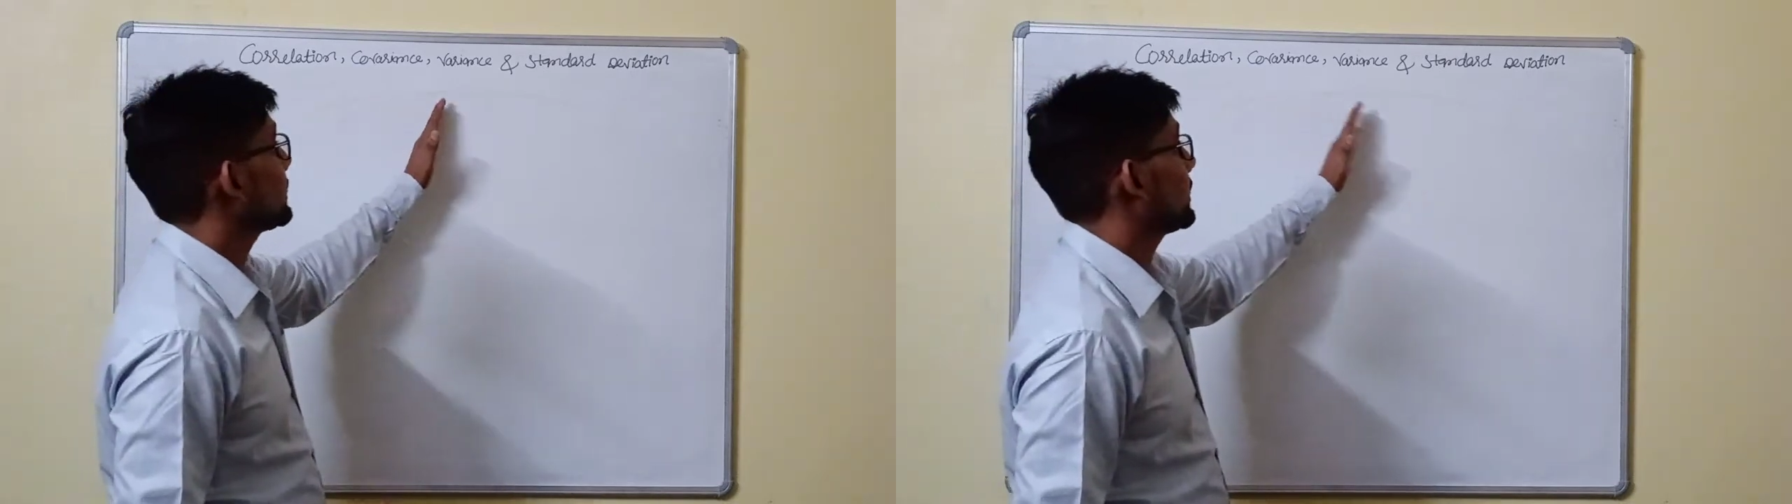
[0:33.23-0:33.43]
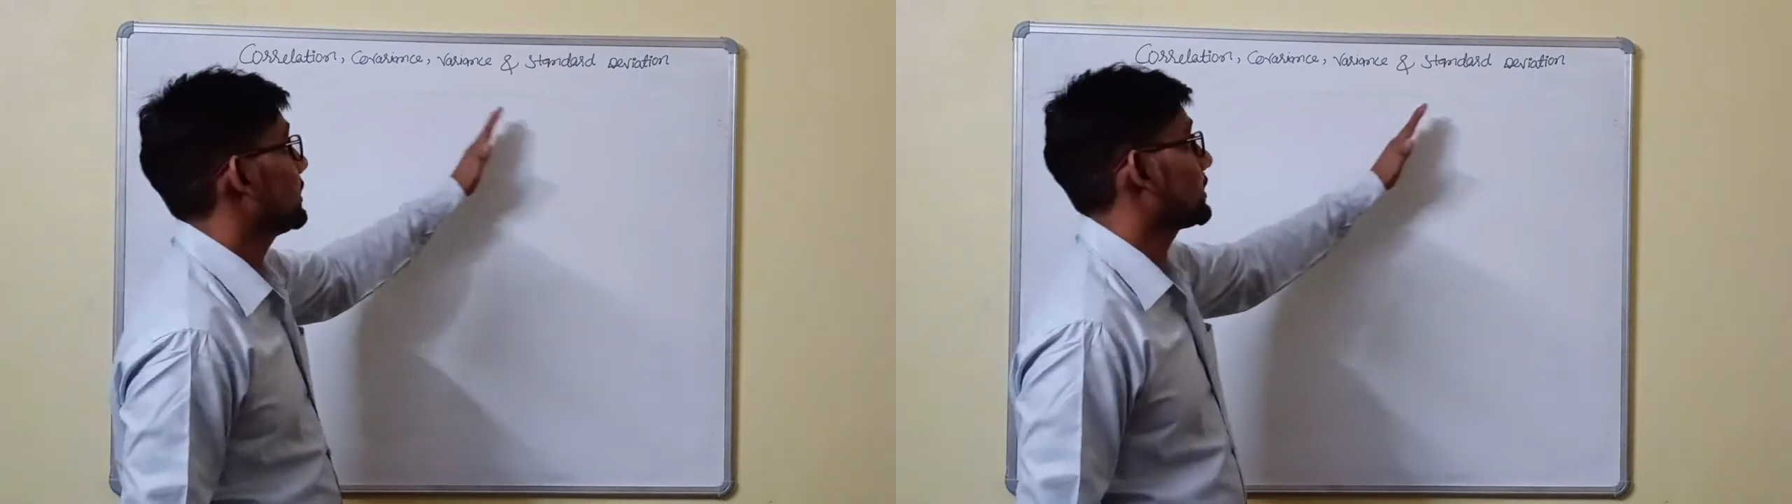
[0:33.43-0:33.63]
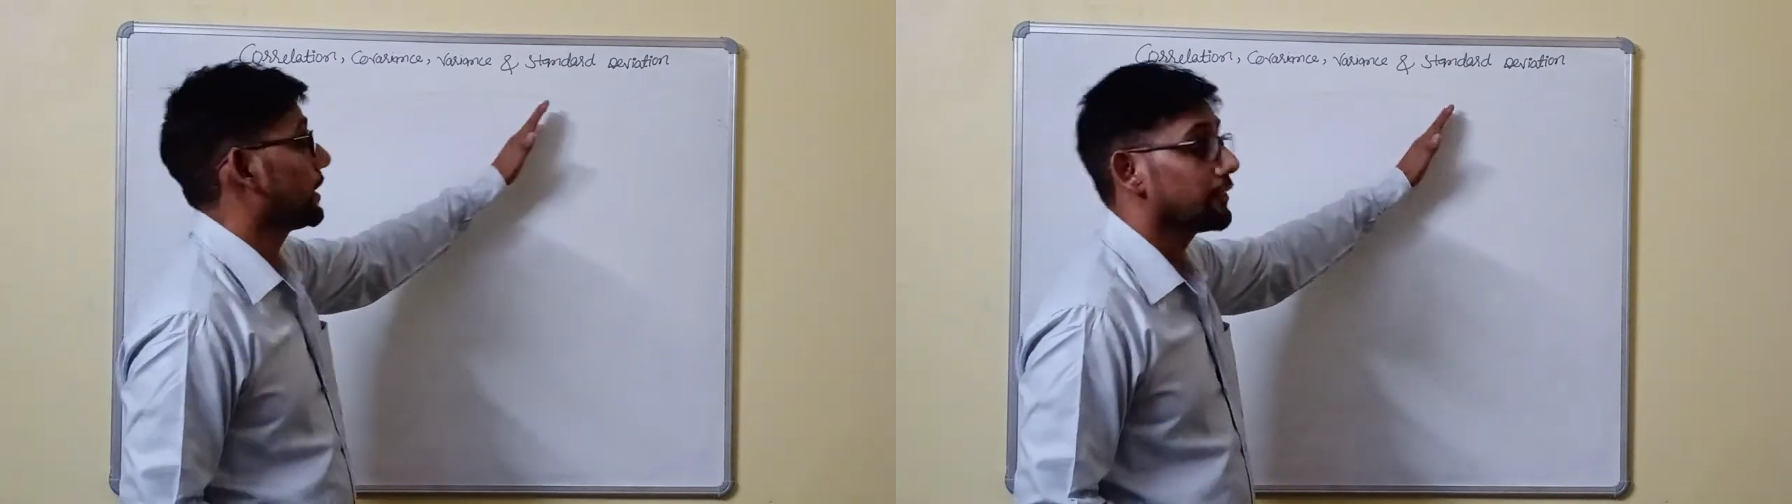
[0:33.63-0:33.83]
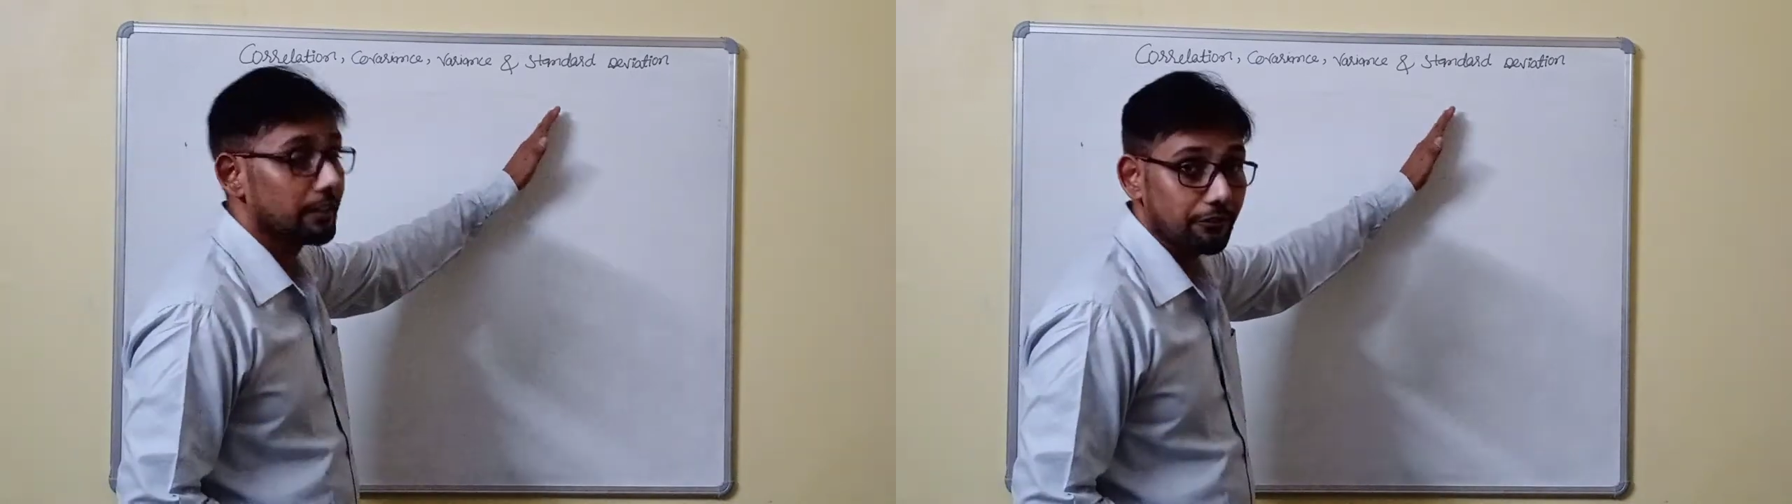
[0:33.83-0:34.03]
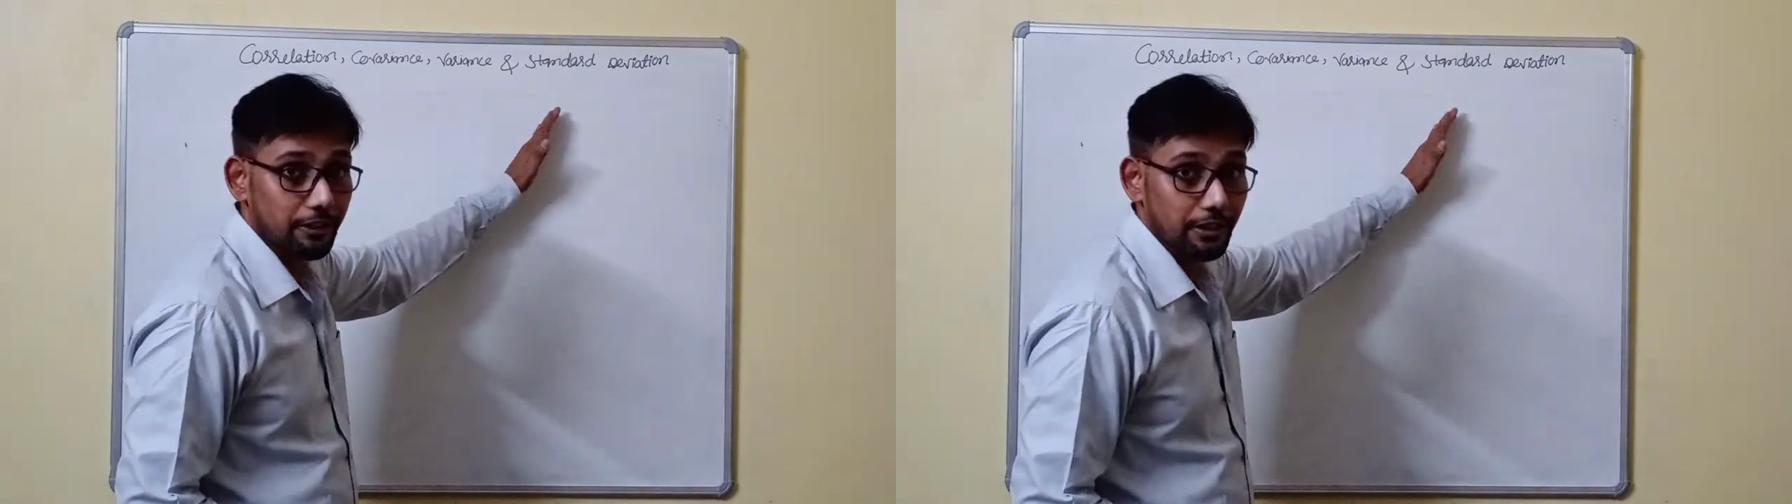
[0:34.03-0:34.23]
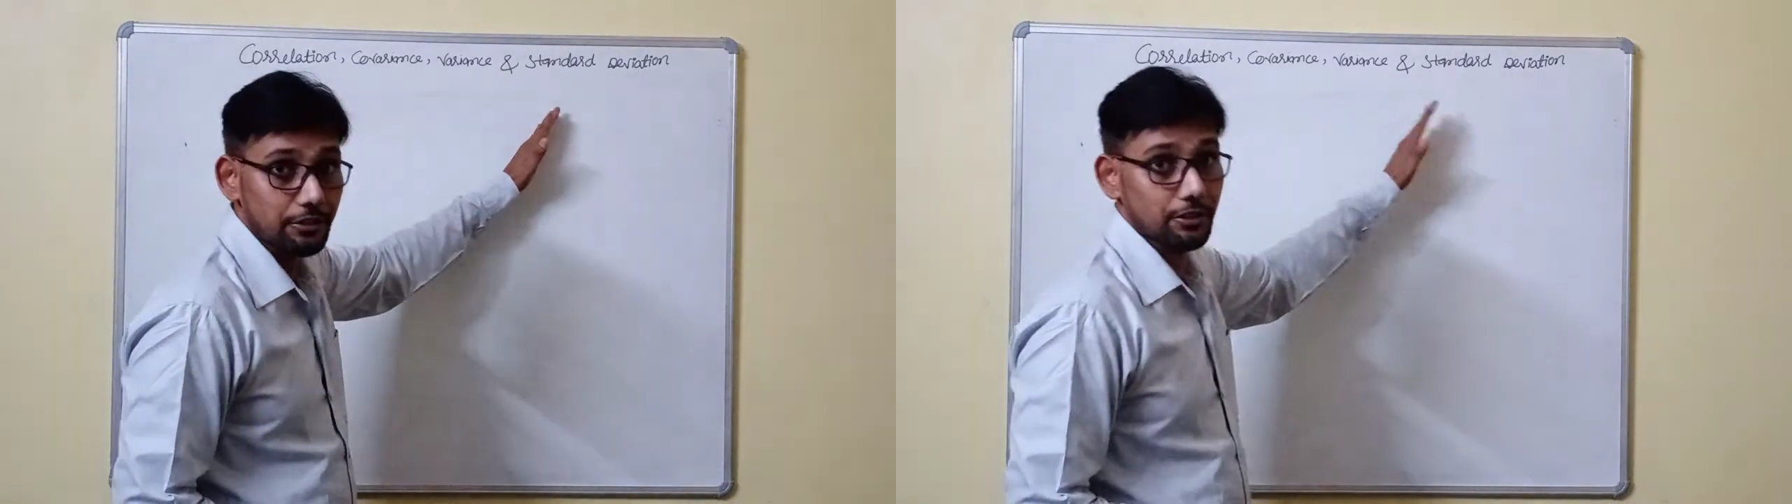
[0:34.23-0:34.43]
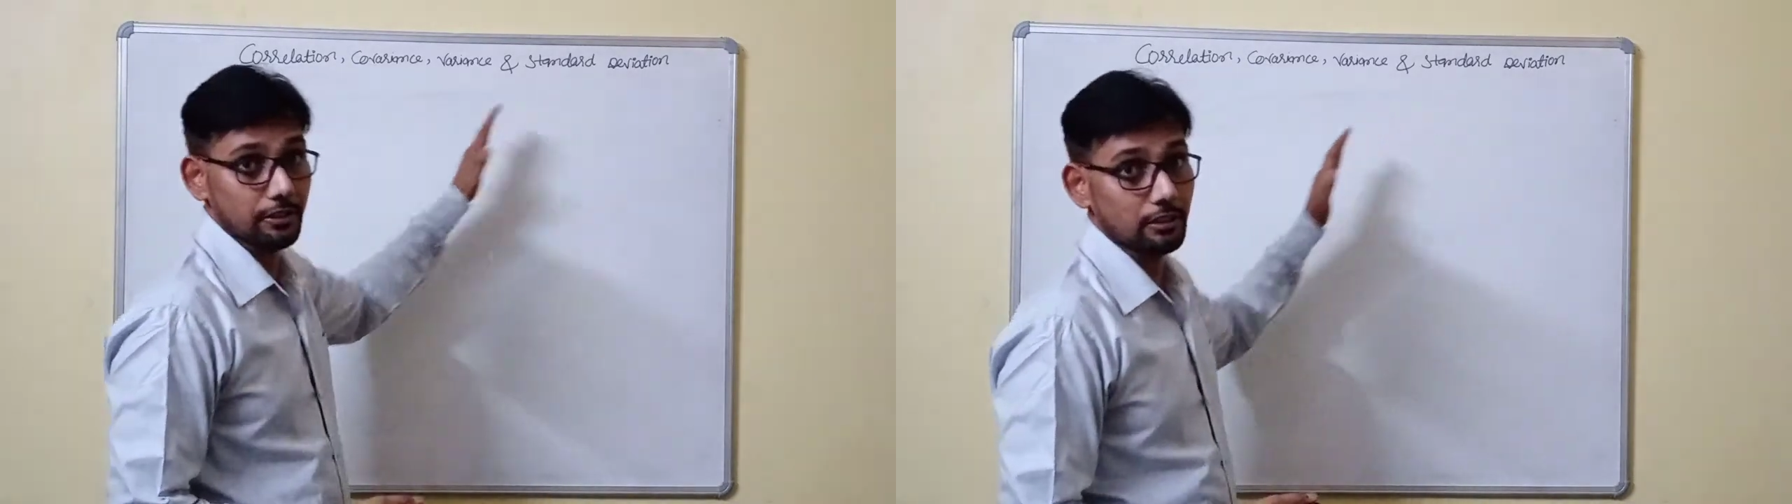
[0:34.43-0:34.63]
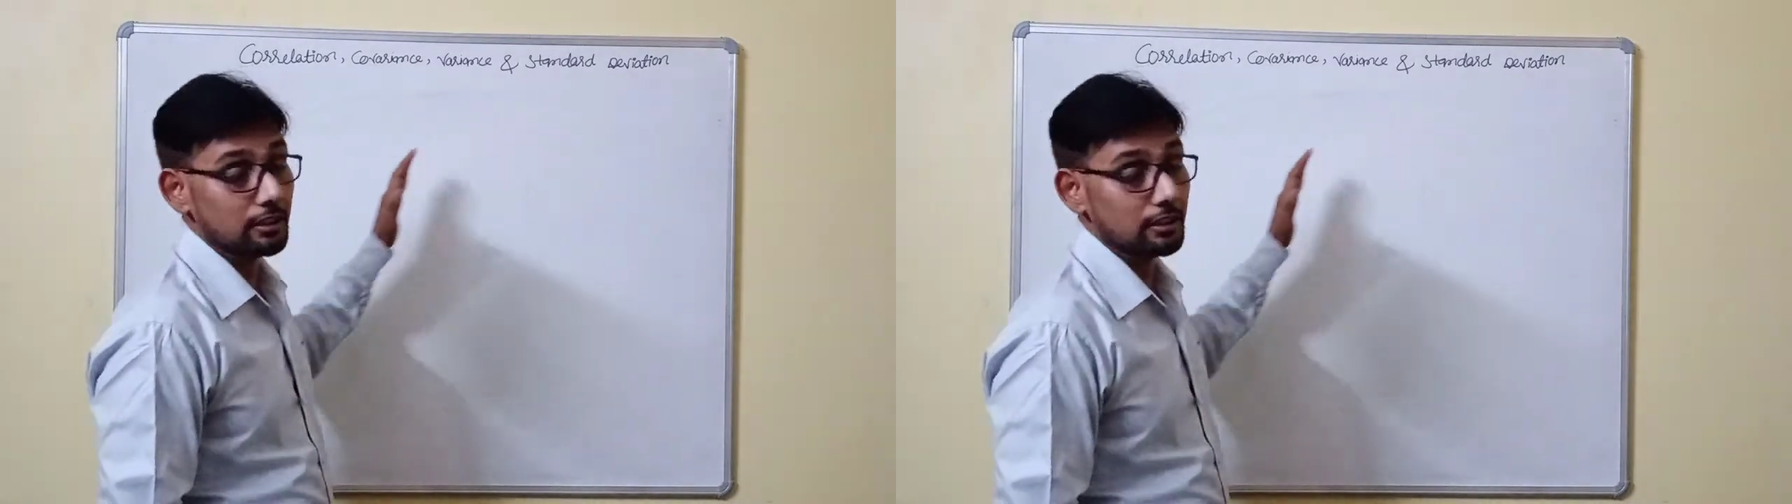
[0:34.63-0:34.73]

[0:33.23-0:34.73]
and standard deviation.